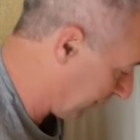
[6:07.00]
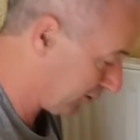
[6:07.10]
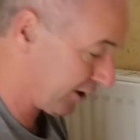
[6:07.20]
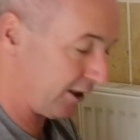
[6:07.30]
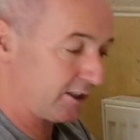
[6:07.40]

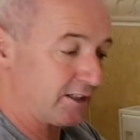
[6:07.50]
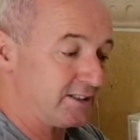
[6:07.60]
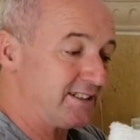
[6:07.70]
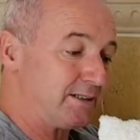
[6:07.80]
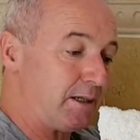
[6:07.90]
okay, I got
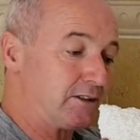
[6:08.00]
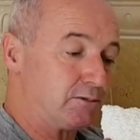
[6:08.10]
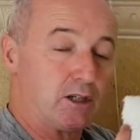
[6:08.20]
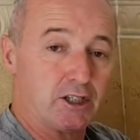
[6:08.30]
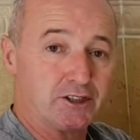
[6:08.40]
this amount
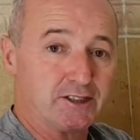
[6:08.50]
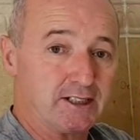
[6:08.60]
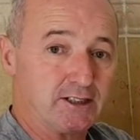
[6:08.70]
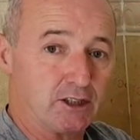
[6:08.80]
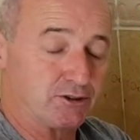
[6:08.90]
of water. It
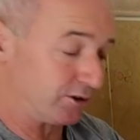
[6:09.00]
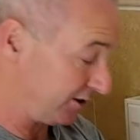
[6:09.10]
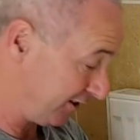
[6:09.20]
didn't go through